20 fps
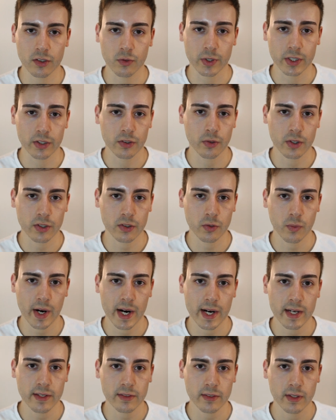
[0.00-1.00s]

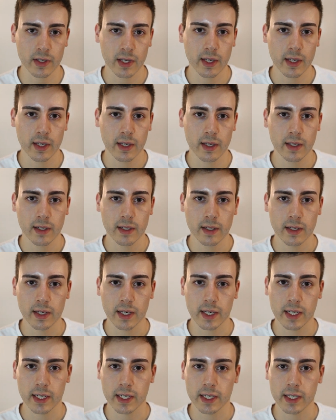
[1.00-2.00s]
resource-wise,
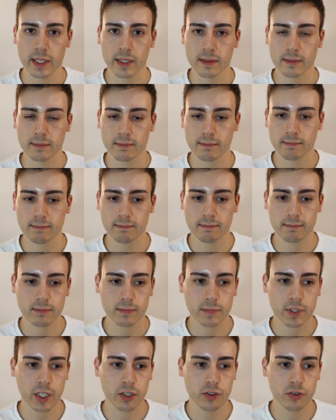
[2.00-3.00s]
and it
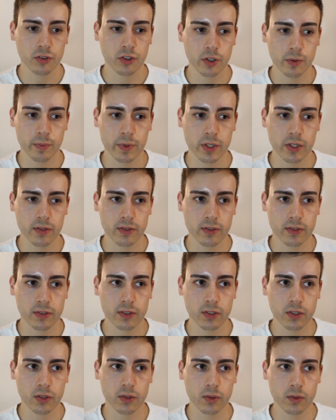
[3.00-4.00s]
contributes
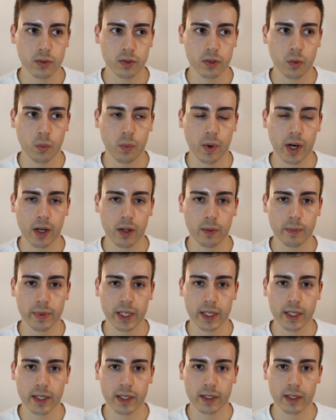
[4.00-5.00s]
to the
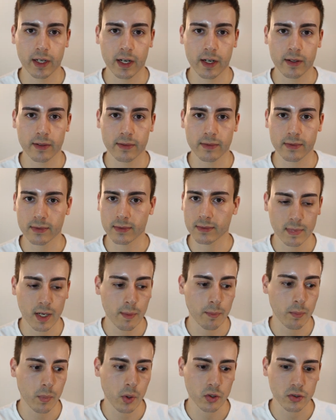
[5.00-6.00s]
well-being of
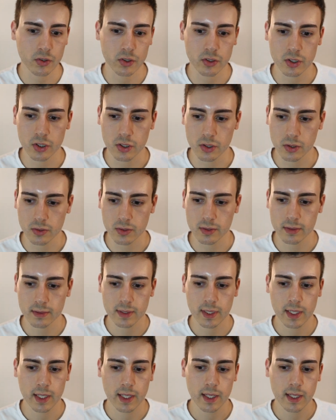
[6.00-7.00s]
a multitude
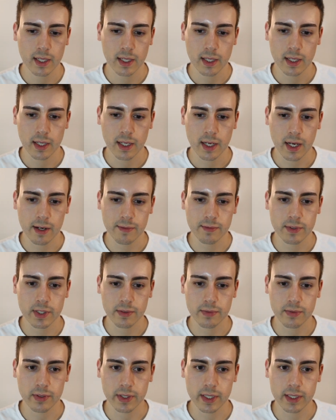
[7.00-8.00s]
of
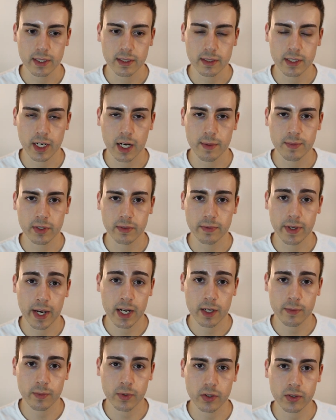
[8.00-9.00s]
different types of
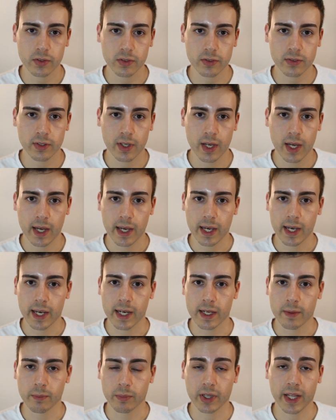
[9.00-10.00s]
animals
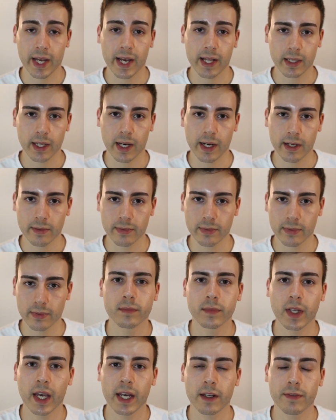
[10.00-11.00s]
and plant life.
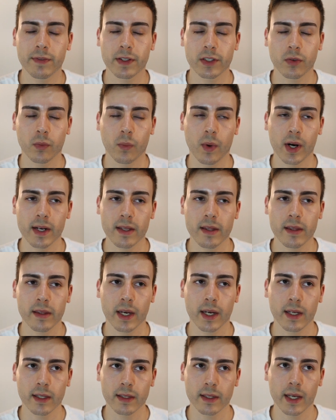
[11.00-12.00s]
And if it's one
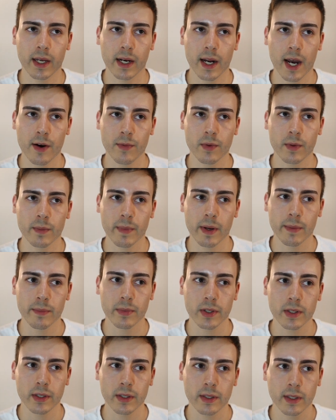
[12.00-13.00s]
thing that I
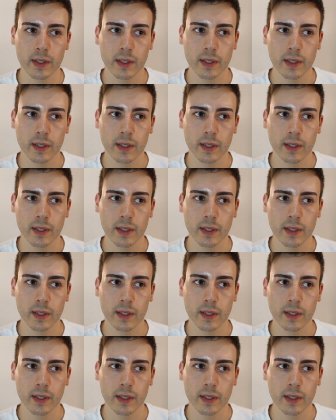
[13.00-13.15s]
remember